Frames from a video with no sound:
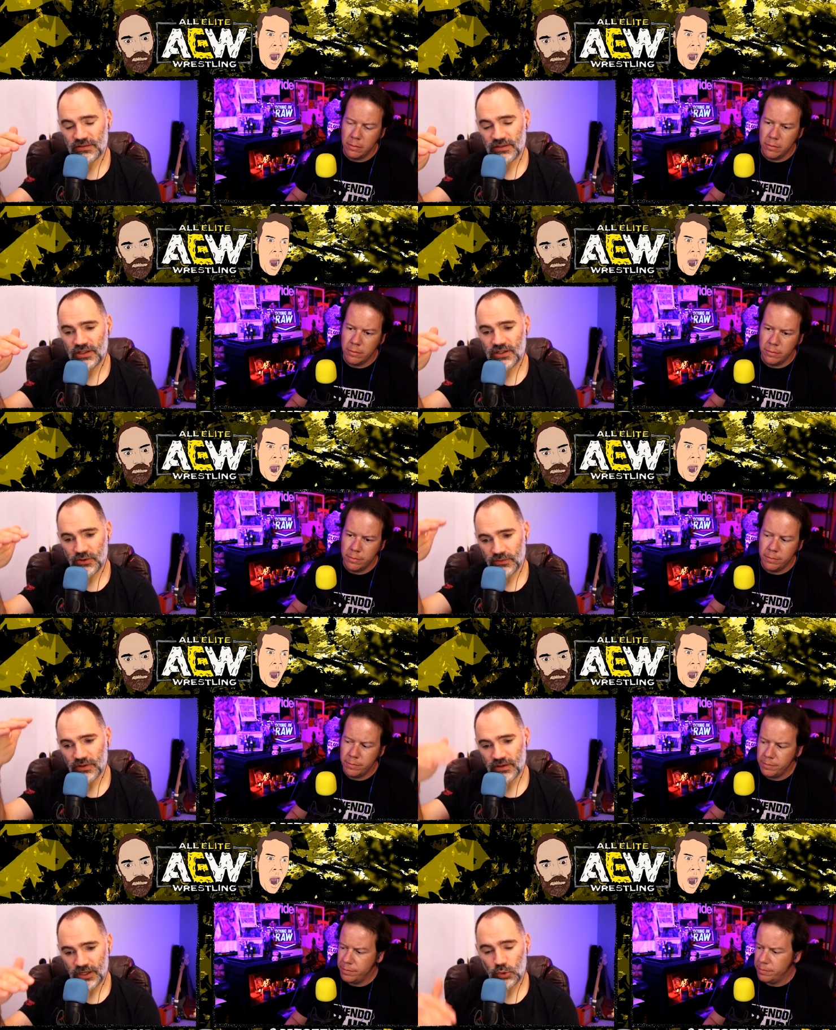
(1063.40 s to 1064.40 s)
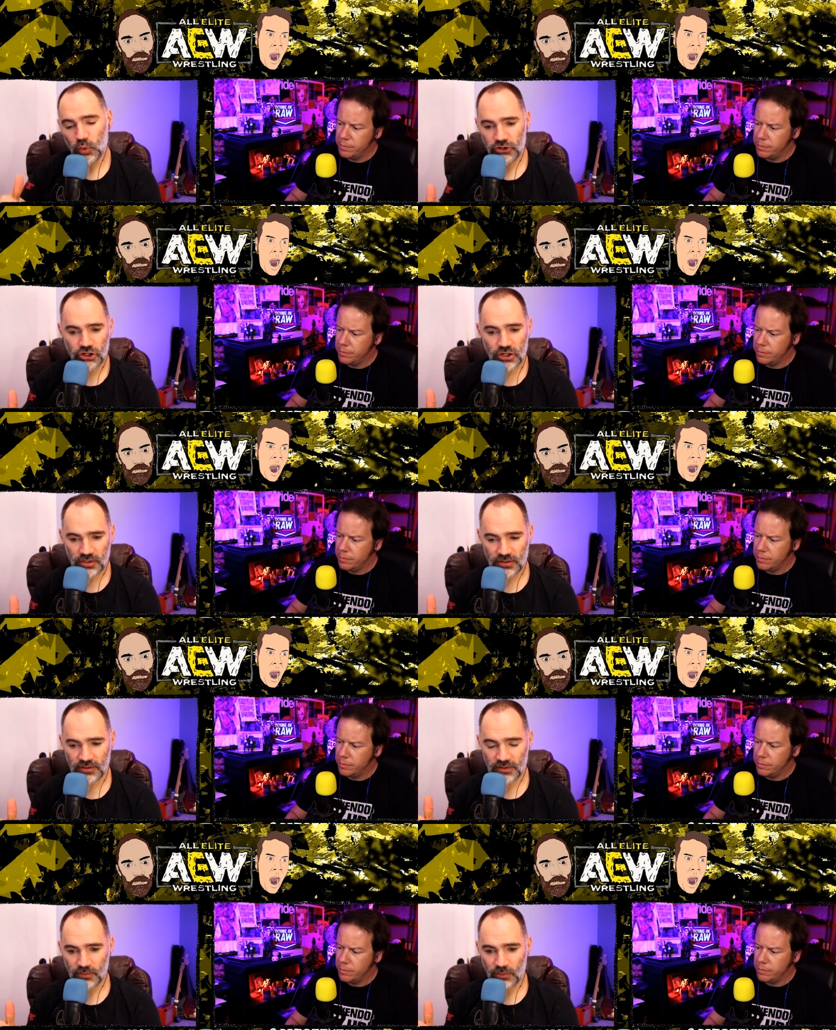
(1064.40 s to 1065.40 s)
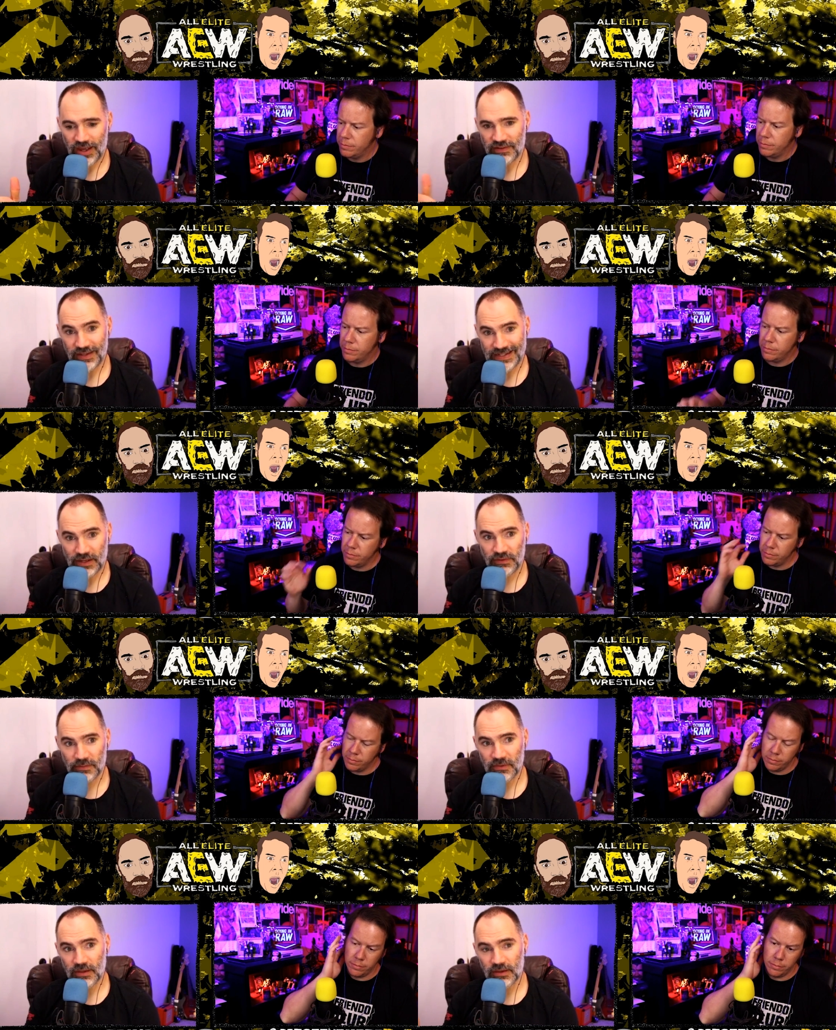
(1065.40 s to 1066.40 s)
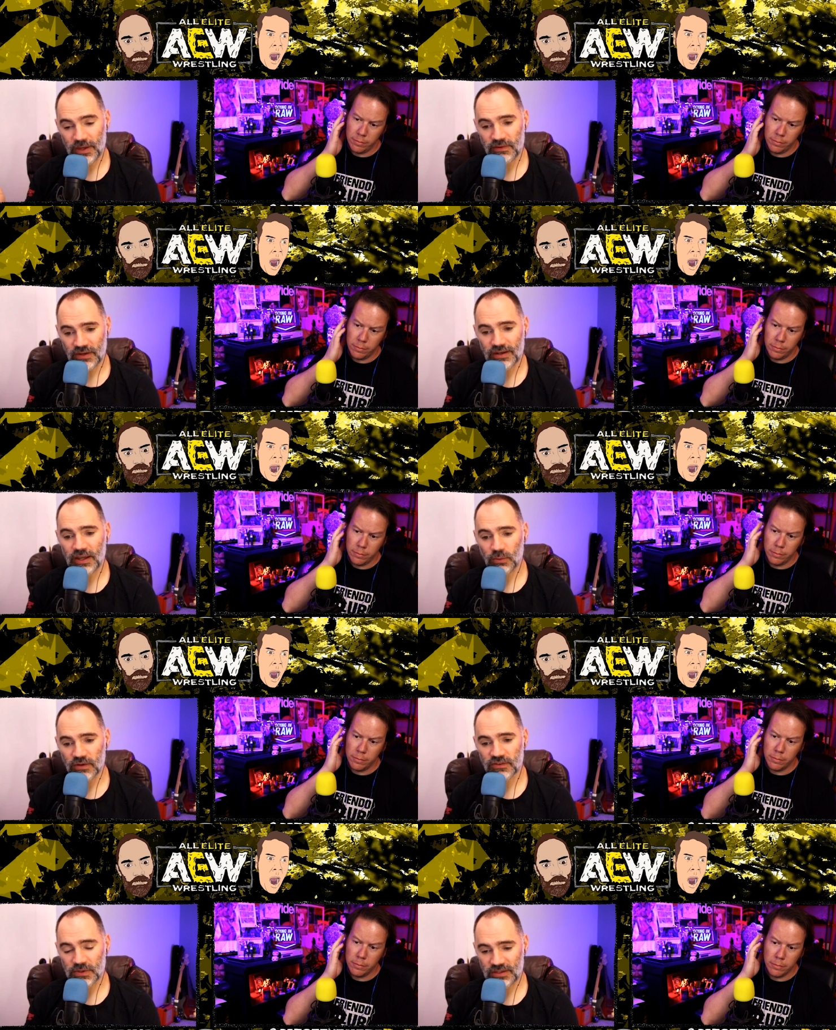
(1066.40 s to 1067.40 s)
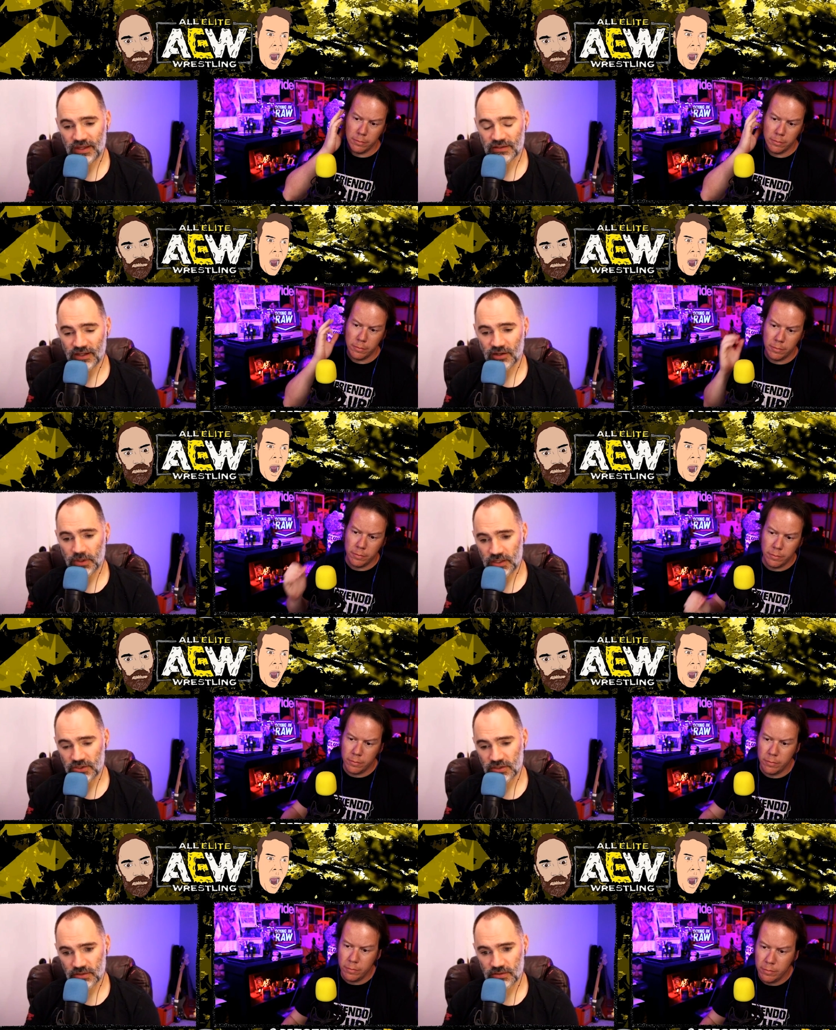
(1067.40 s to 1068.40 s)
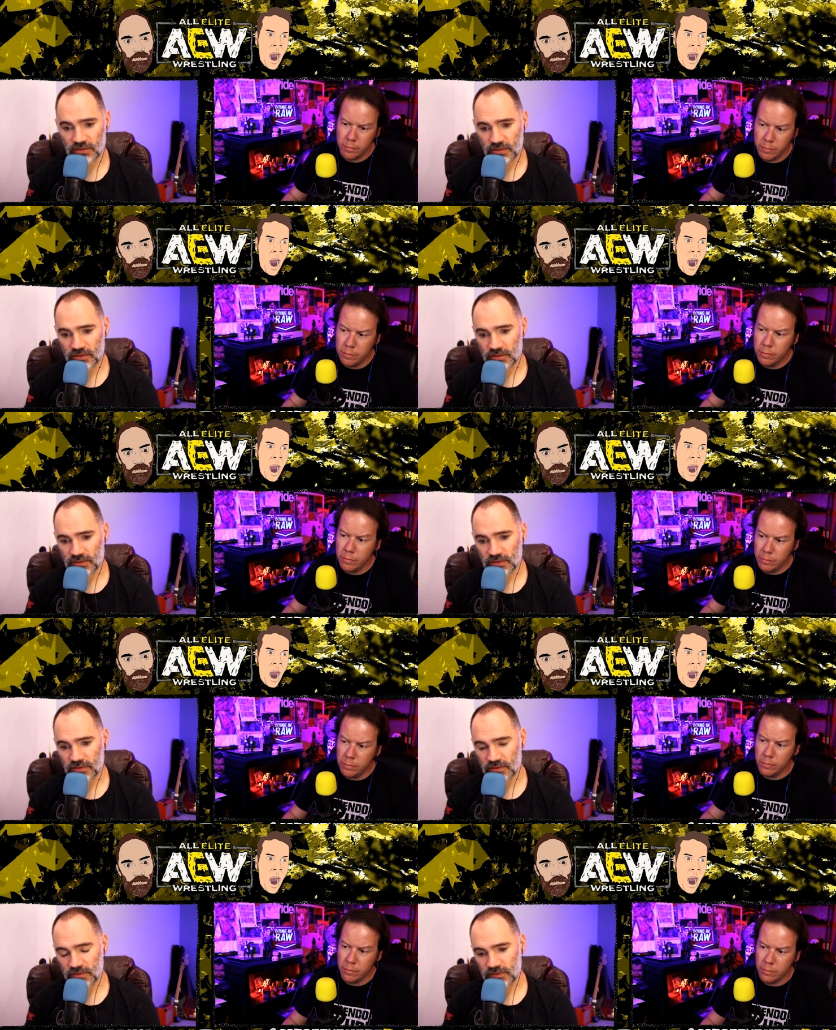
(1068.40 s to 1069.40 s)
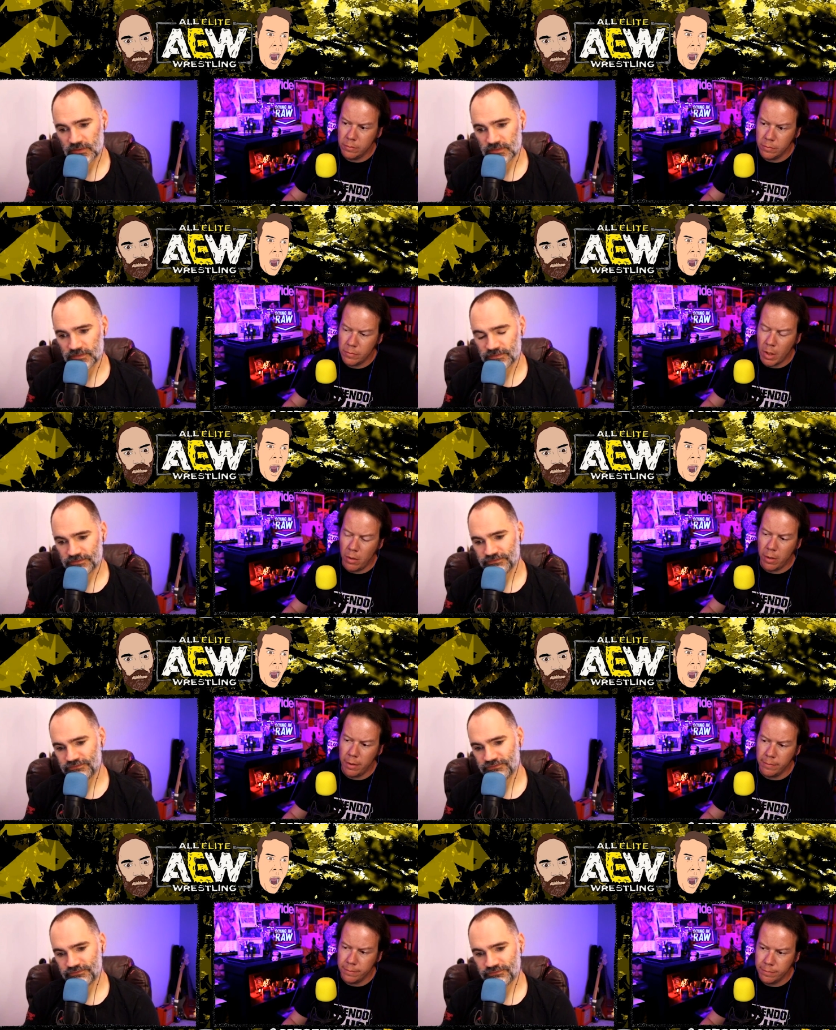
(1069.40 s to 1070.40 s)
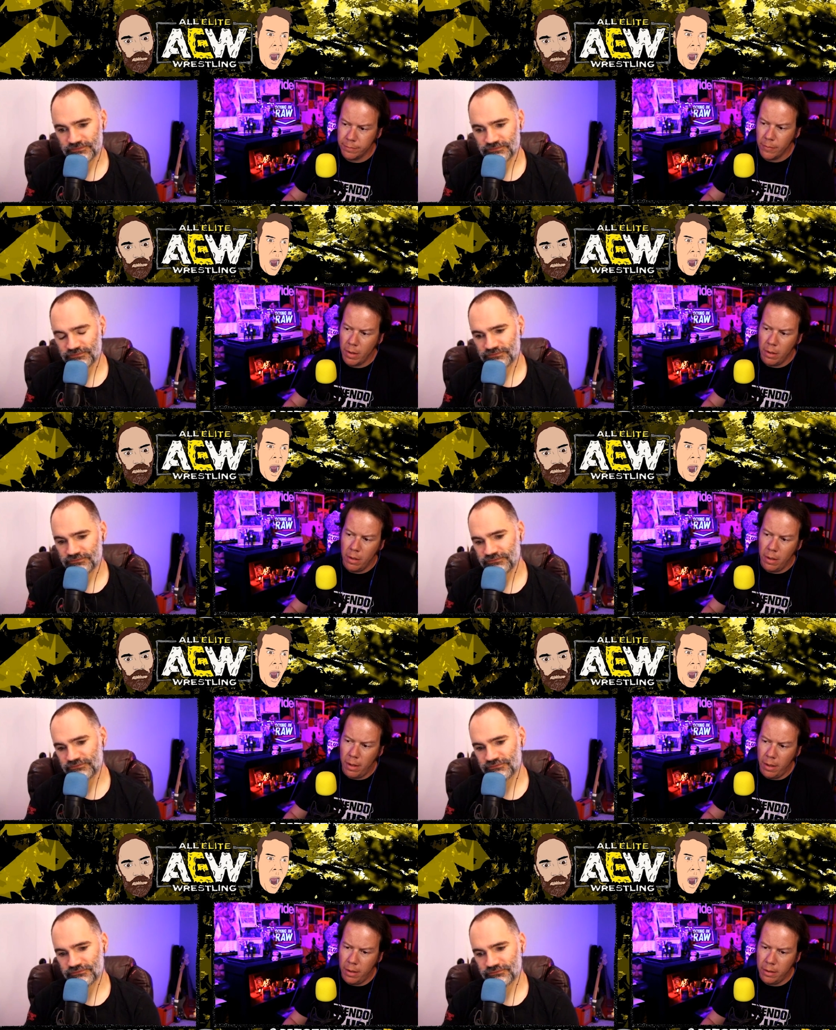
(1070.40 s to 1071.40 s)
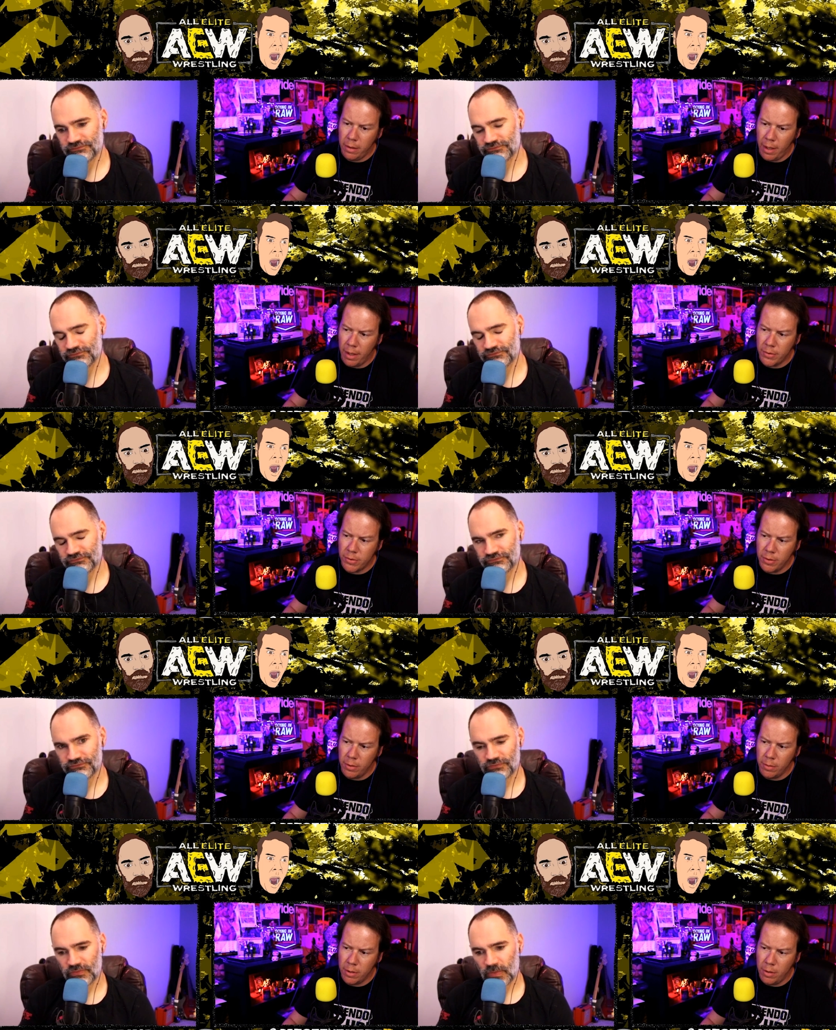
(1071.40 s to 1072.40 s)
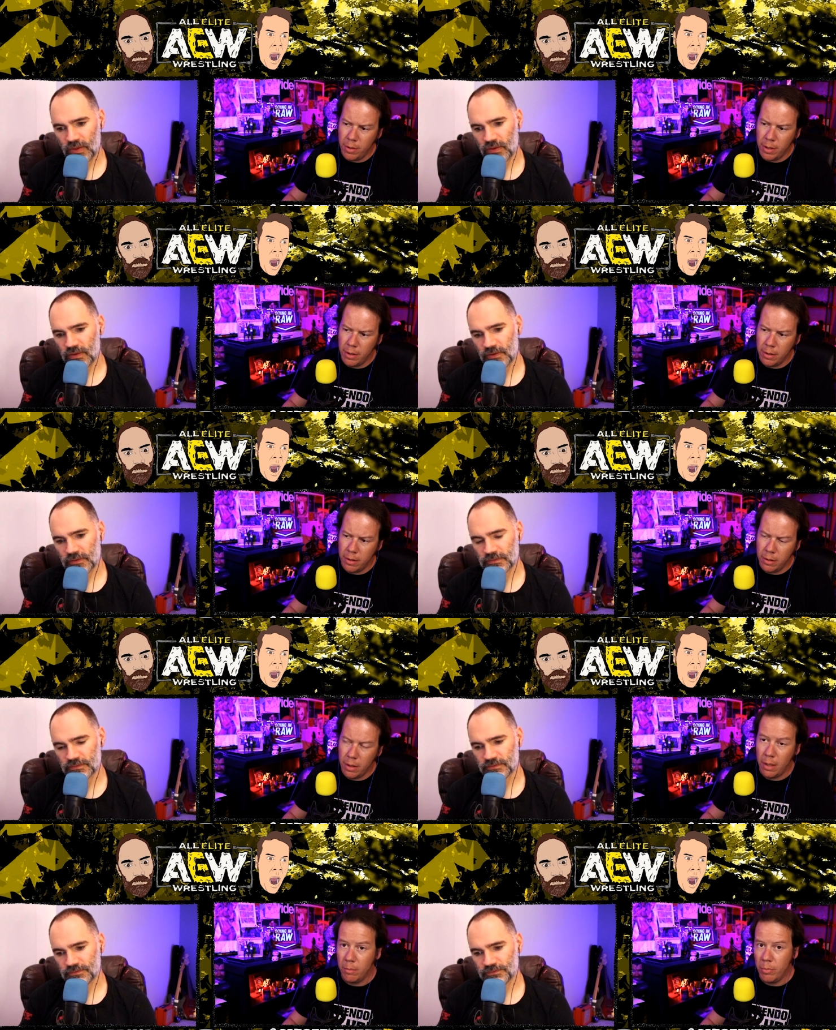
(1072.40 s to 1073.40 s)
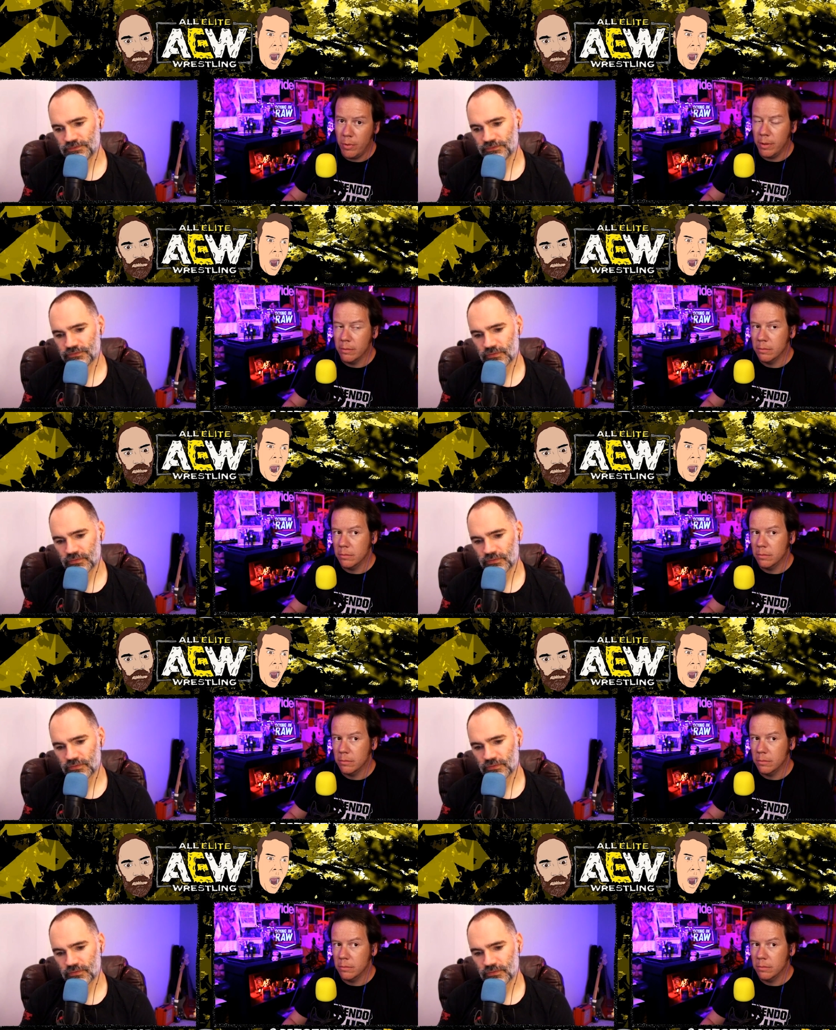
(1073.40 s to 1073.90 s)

Speaker 1: you know, uh, in order, as they announced them, the, the main event of night one's gonna be the tag title match.
Speaker 2: Mm-hmm. Okay. Uh, yeah. So Cody and uh, yeah, boy,